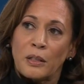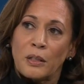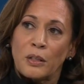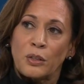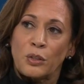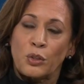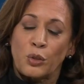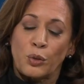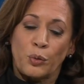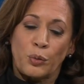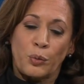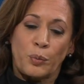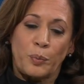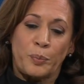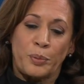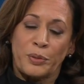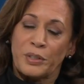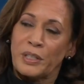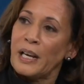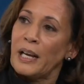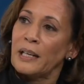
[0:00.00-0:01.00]
to
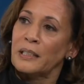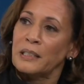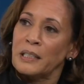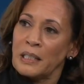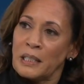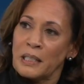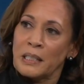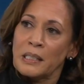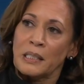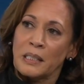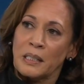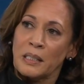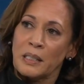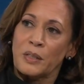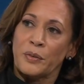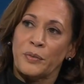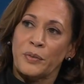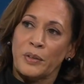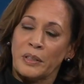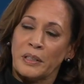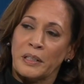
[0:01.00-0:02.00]
protect innocent
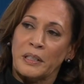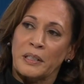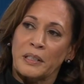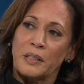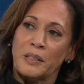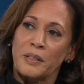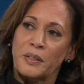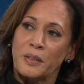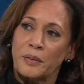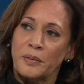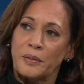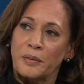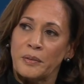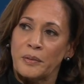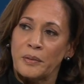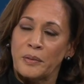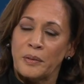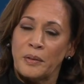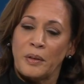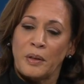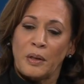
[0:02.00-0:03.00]
civilians.
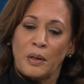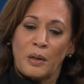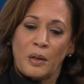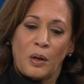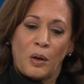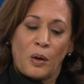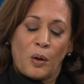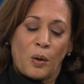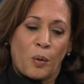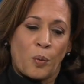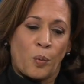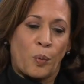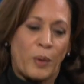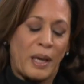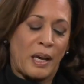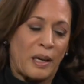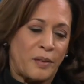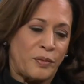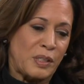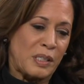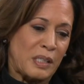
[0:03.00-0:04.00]
We
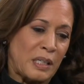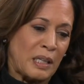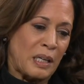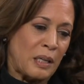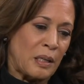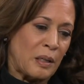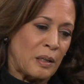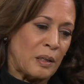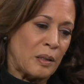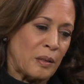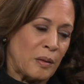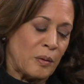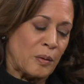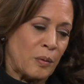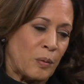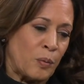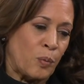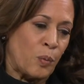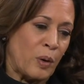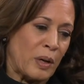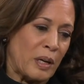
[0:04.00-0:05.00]
have seen
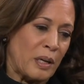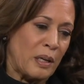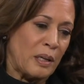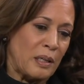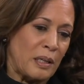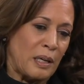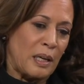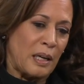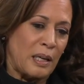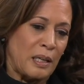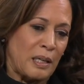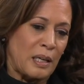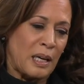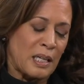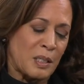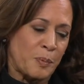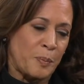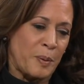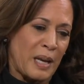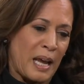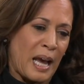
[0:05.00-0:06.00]
what
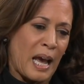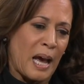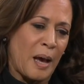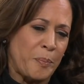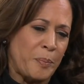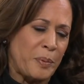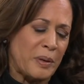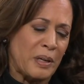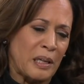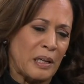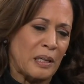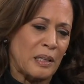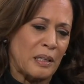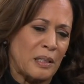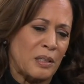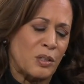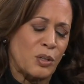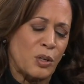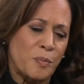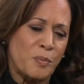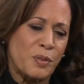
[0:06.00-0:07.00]
has been happening
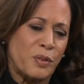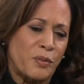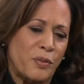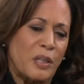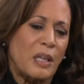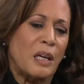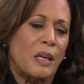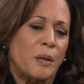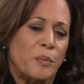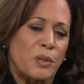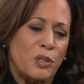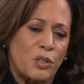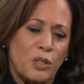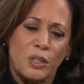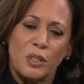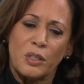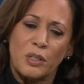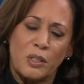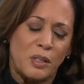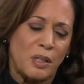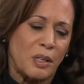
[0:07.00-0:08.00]
in terms of the
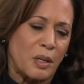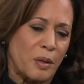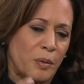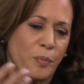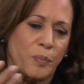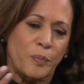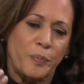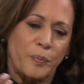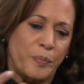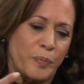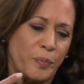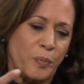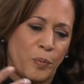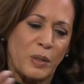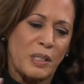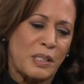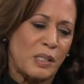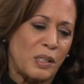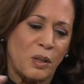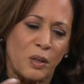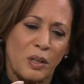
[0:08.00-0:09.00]
images that we
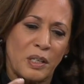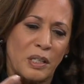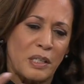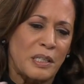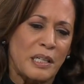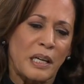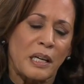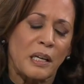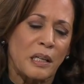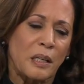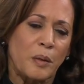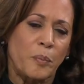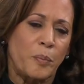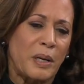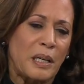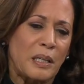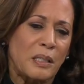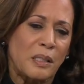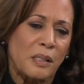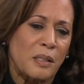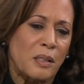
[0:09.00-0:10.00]
see on a daily
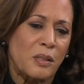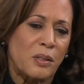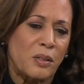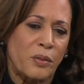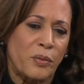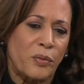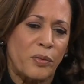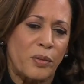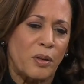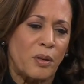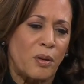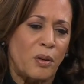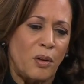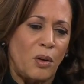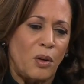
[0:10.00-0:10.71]
basis of the